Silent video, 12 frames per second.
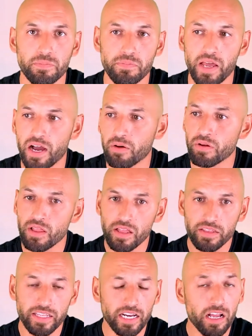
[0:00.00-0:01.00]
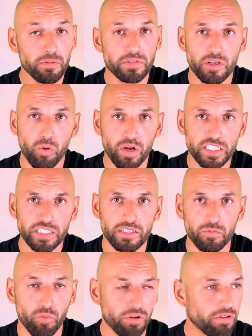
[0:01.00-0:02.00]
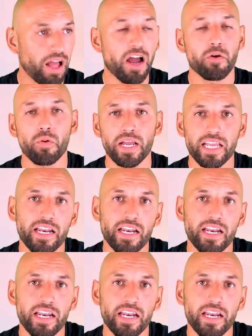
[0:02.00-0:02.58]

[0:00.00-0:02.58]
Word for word: Now, then comes the question well, how do I get